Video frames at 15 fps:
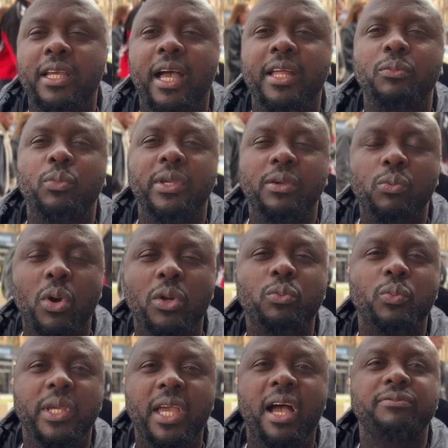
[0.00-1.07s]
And what
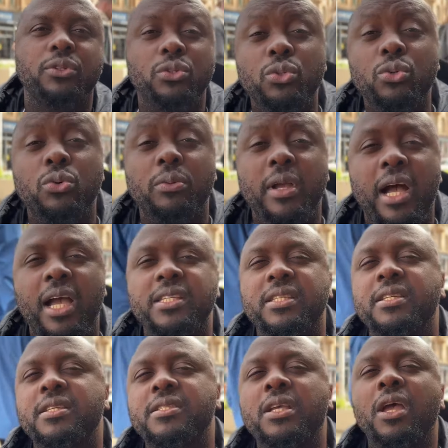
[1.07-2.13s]
we have to do, guys,
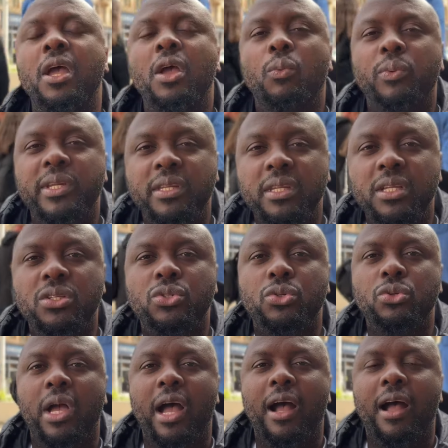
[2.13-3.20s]
is we need
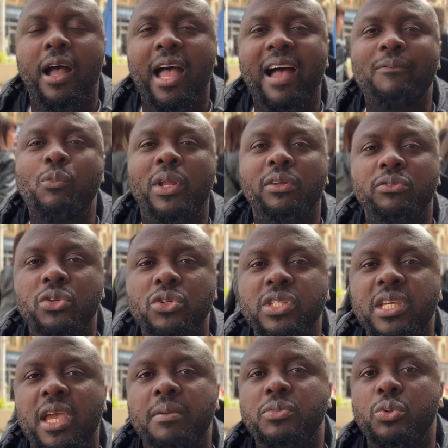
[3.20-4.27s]
to have one of those
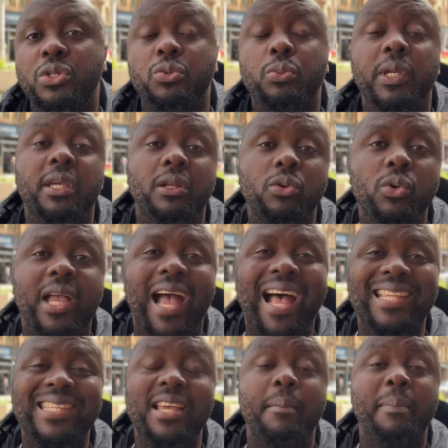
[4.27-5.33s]
games which we can look
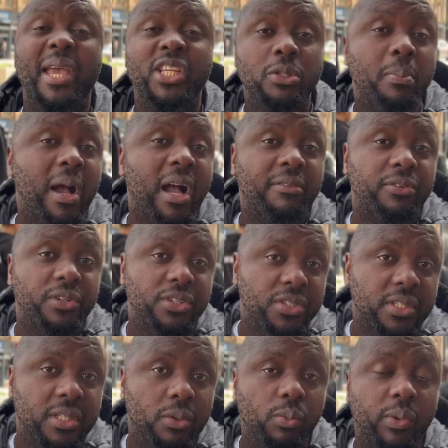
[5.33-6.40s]
as a benchmark for the
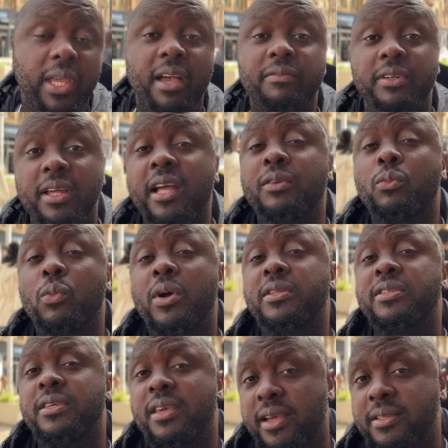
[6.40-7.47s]
season. We haven't had
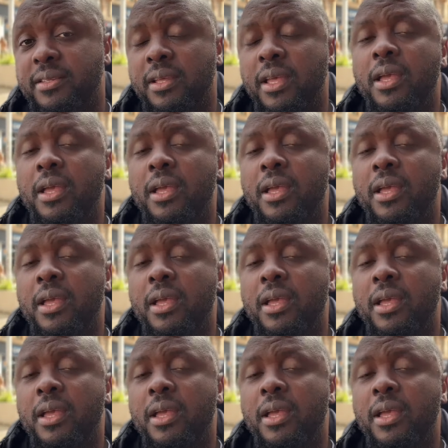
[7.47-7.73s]
one yet.